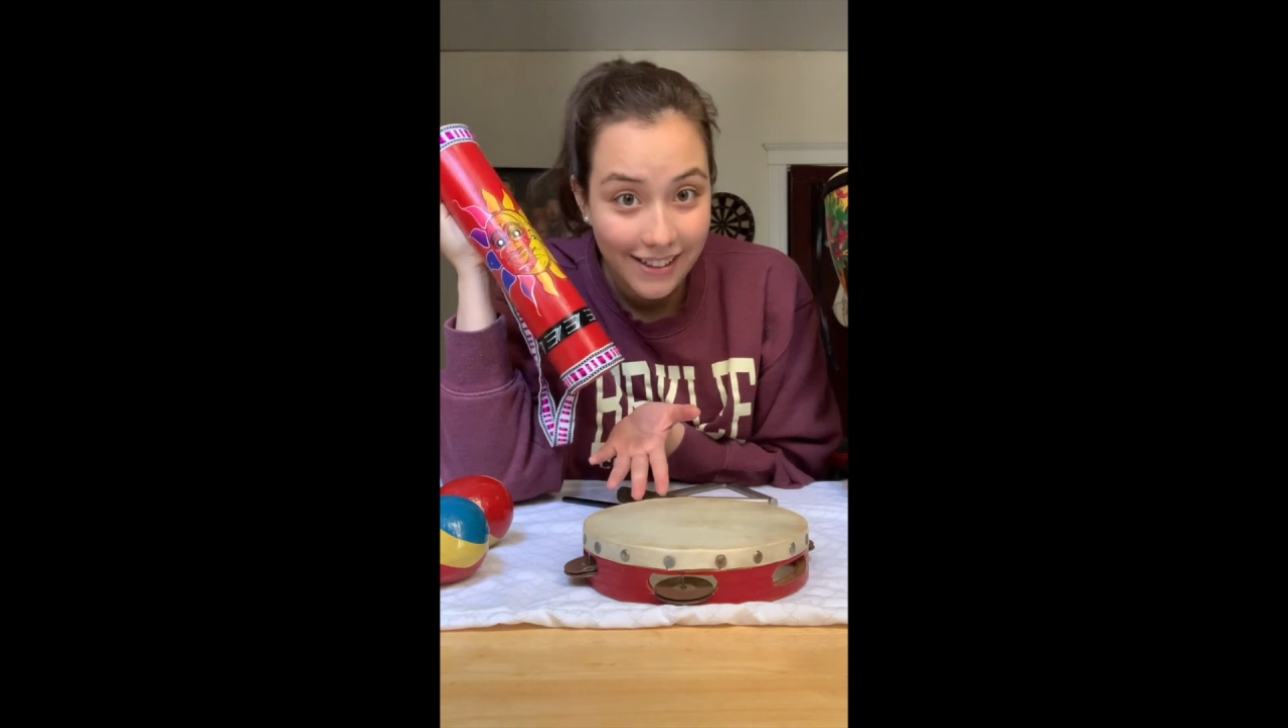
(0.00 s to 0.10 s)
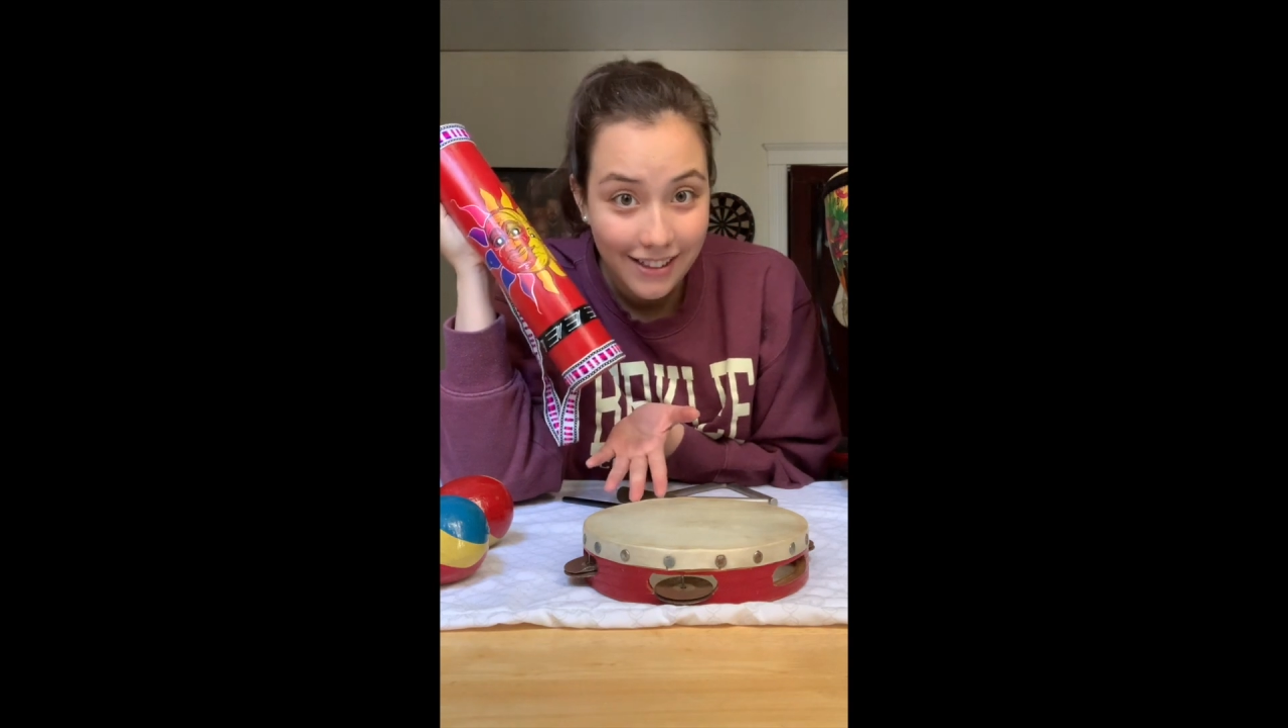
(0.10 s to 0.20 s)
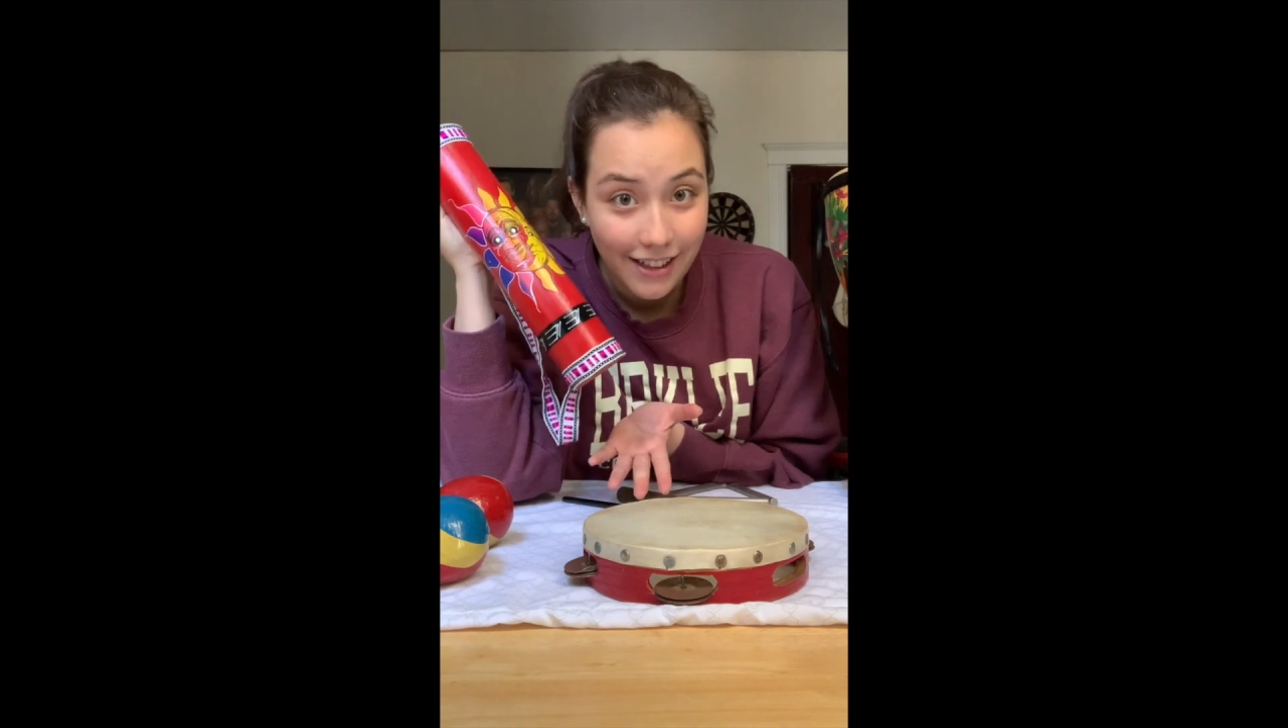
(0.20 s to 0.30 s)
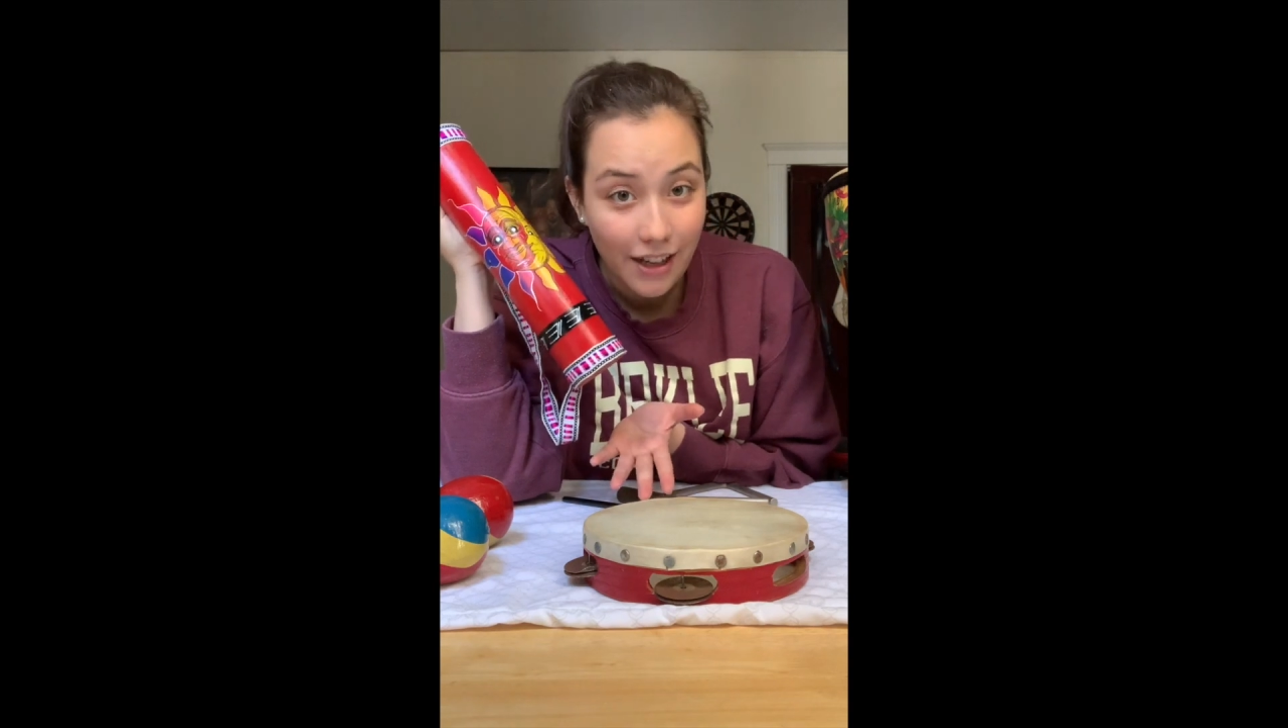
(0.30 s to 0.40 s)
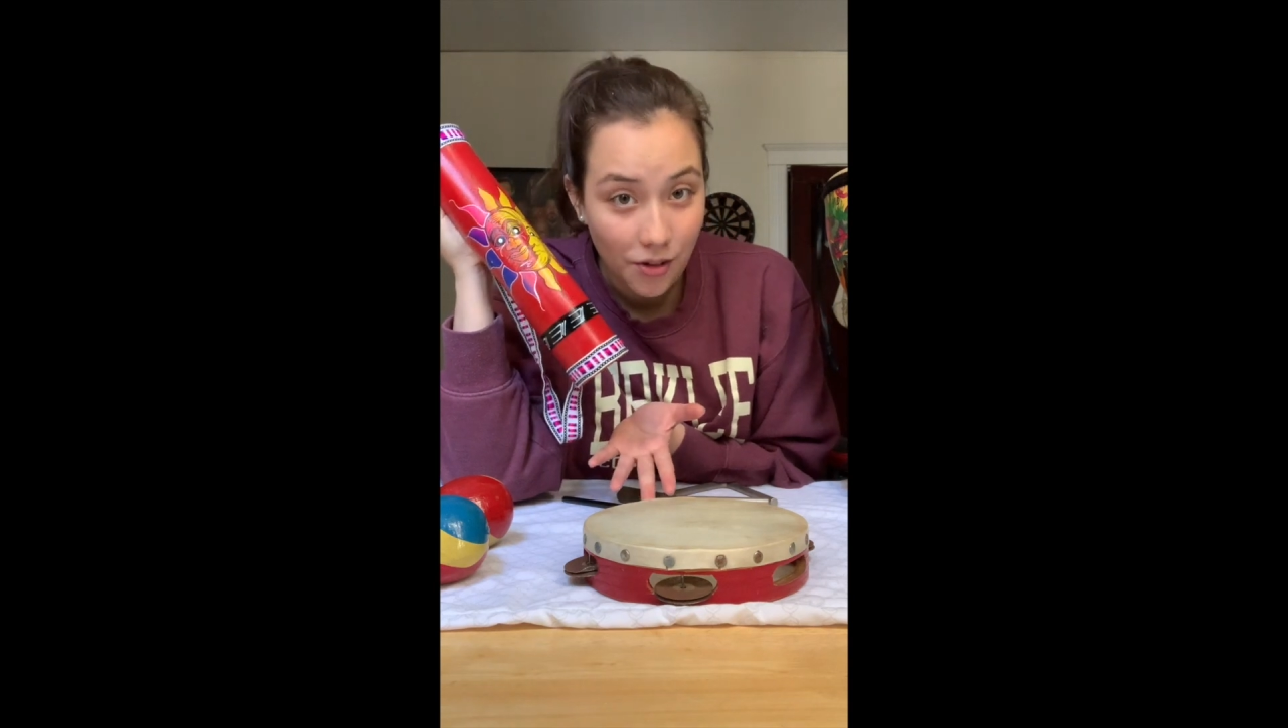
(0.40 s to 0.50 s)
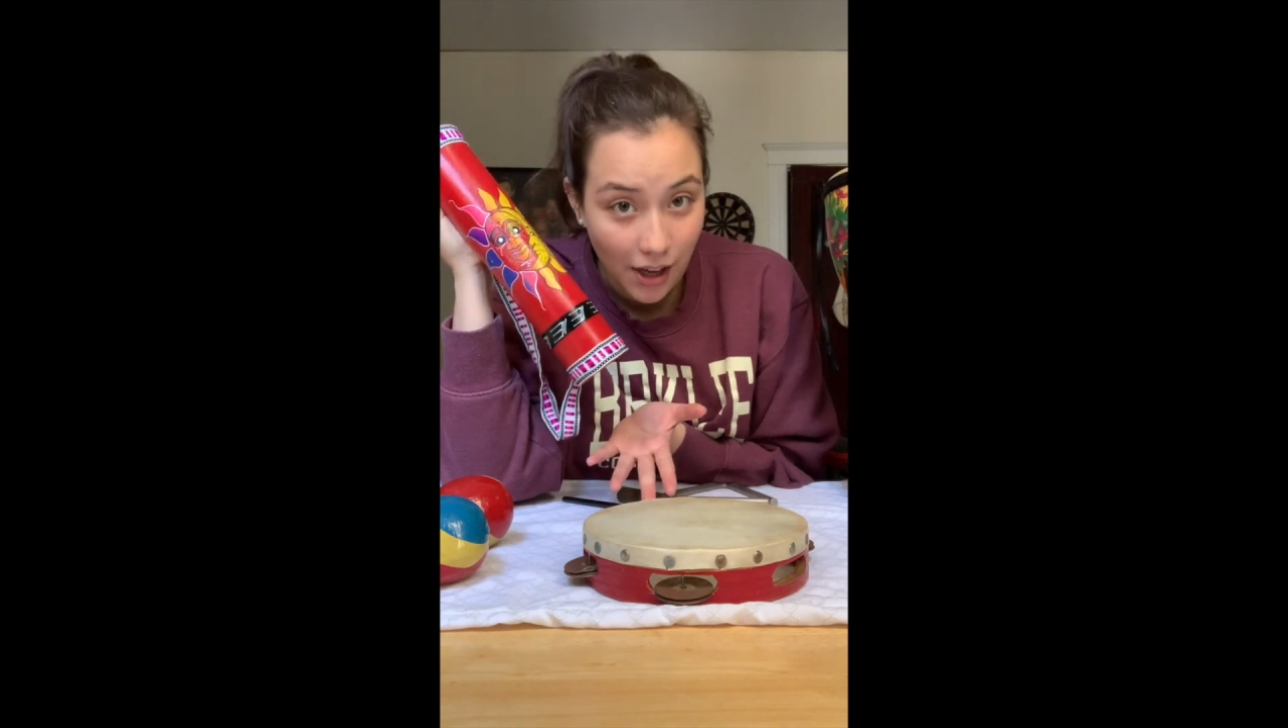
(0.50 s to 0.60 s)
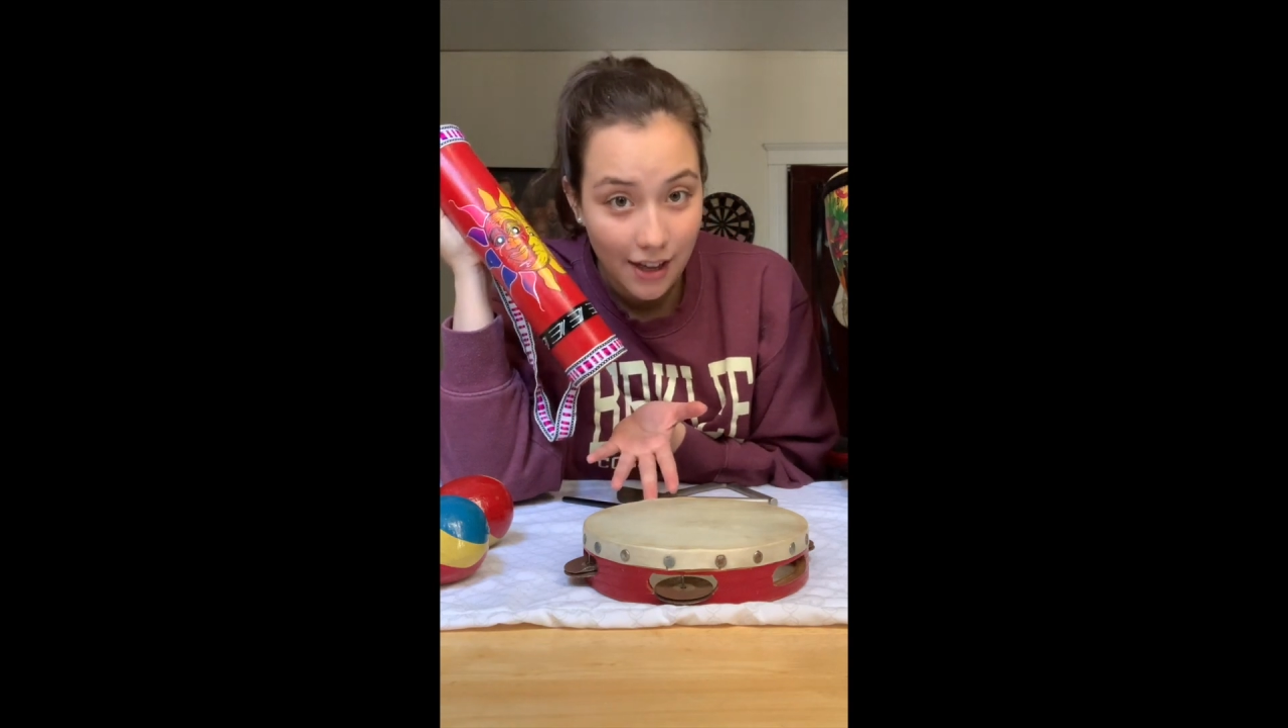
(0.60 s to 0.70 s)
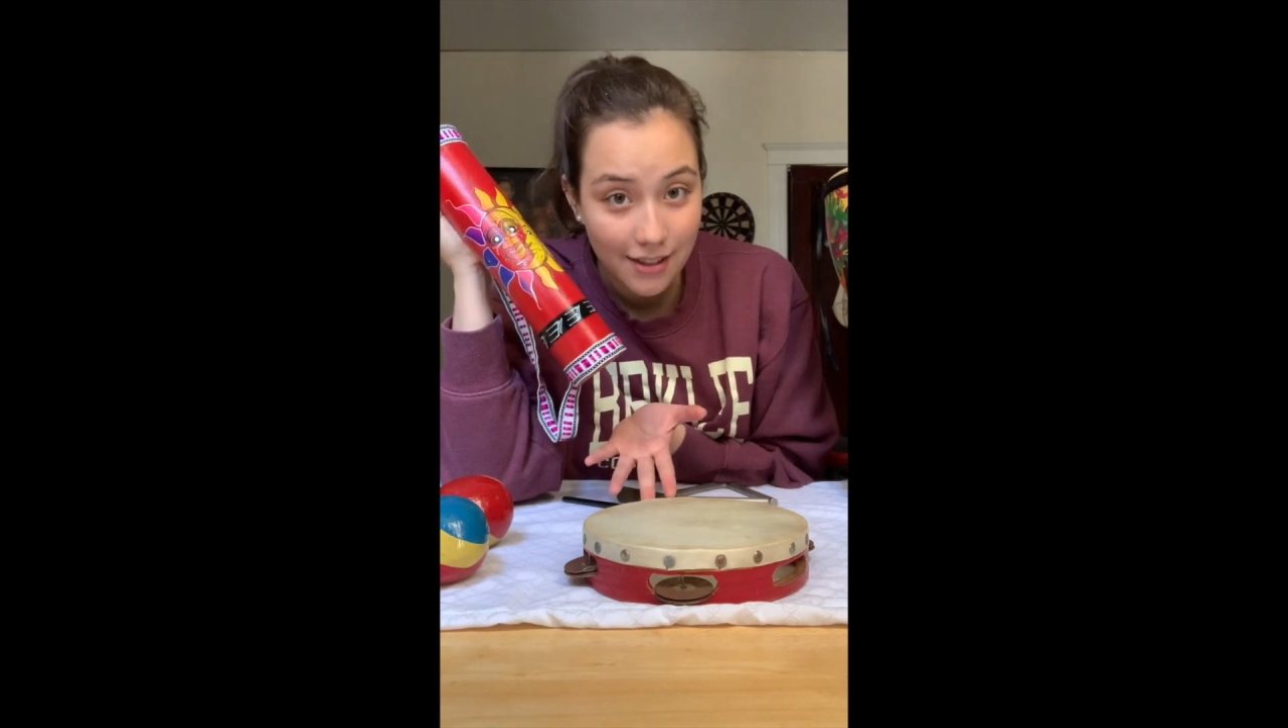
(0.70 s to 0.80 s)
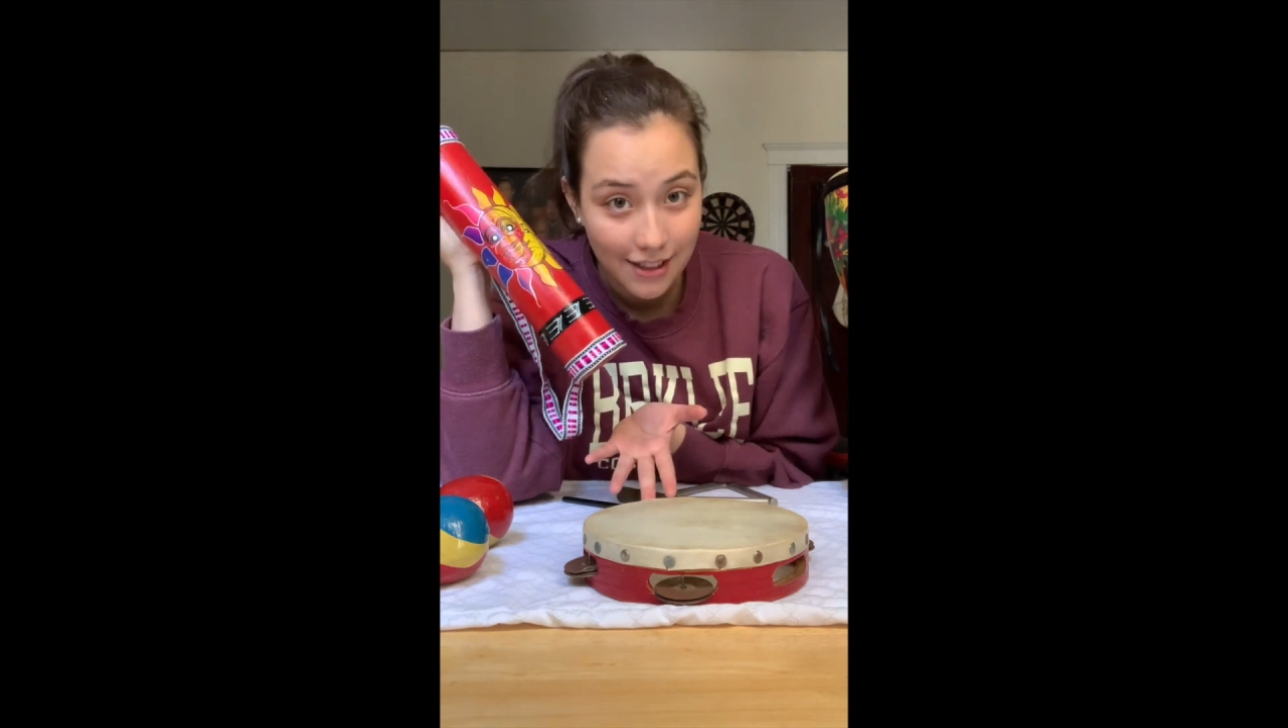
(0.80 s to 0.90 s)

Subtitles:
can you guess,